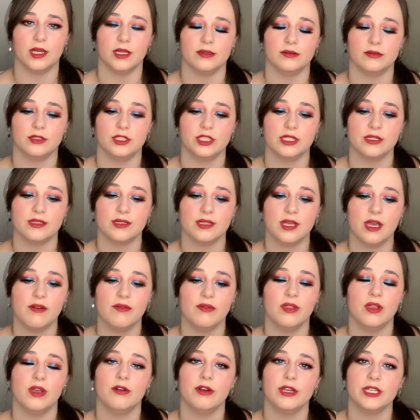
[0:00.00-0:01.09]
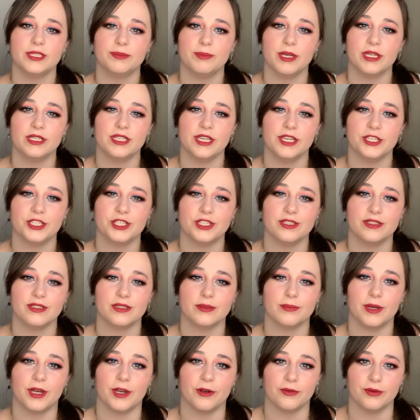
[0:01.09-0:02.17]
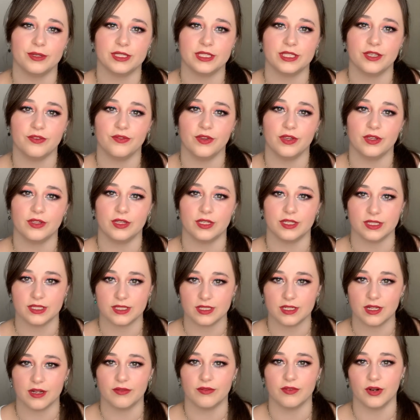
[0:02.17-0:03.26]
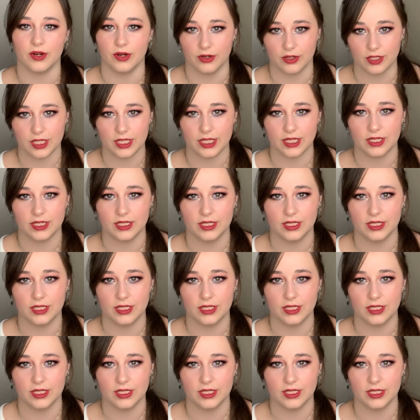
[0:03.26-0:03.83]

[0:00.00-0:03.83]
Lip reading: Just have low expectations about receiving this stuff early,